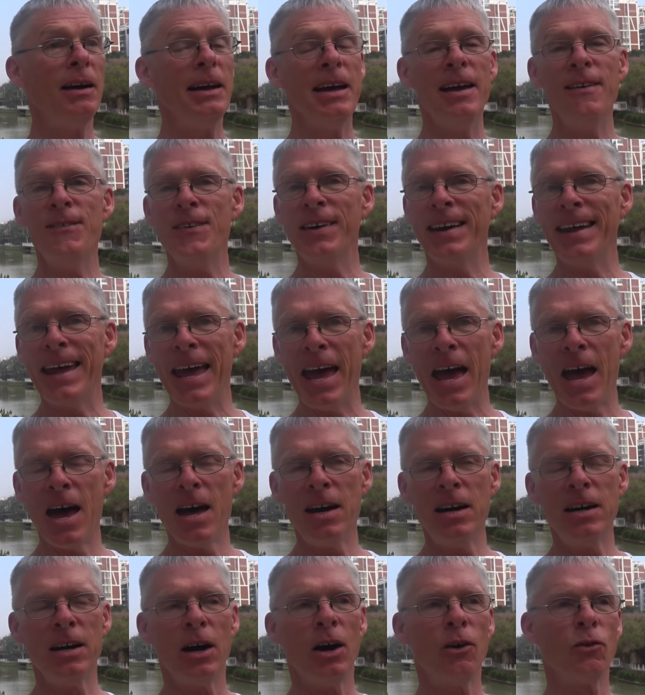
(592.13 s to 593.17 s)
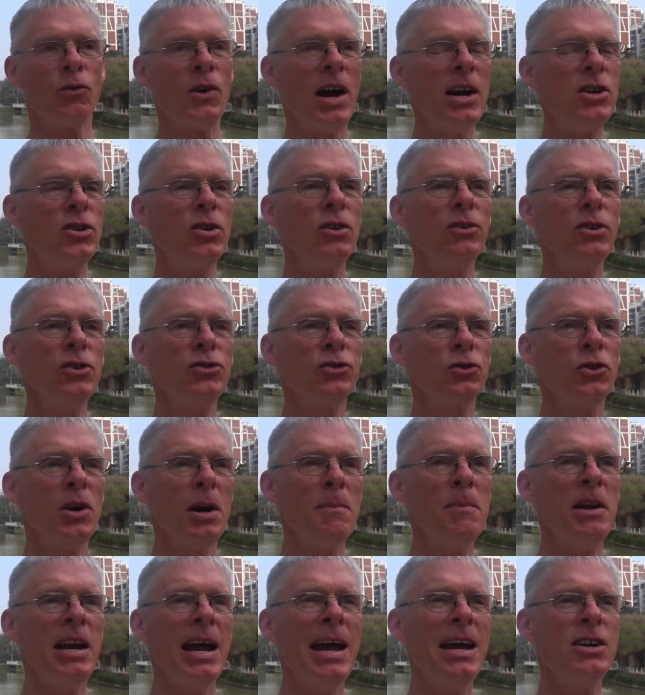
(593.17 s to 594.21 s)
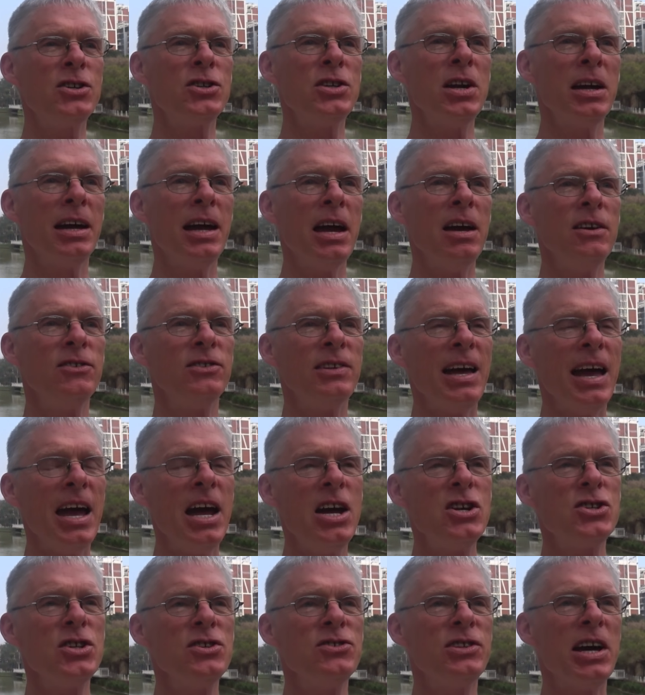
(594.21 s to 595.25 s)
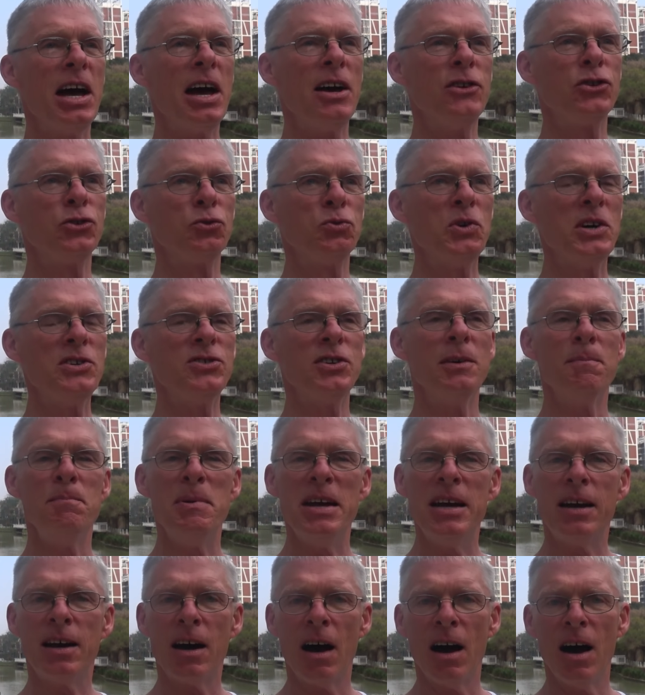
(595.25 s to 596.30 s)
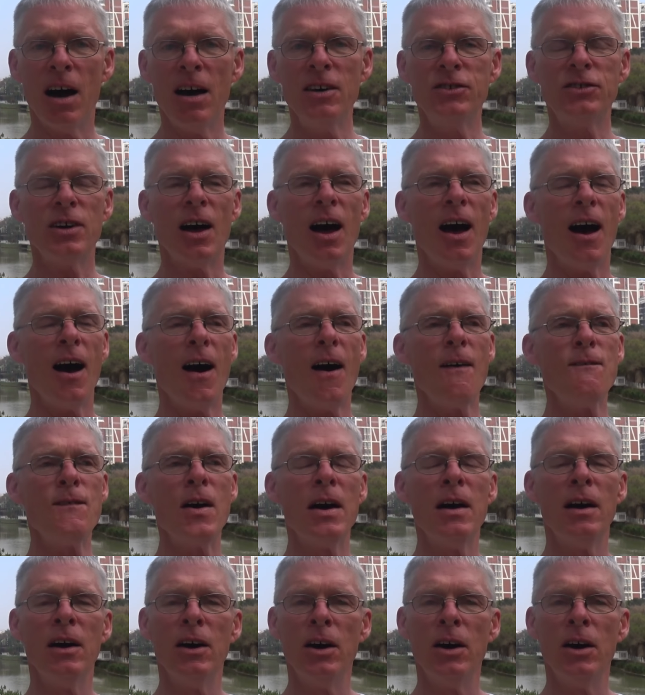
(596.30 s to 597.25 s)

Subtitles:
even Canada, racial discrimination against Asians has risen because of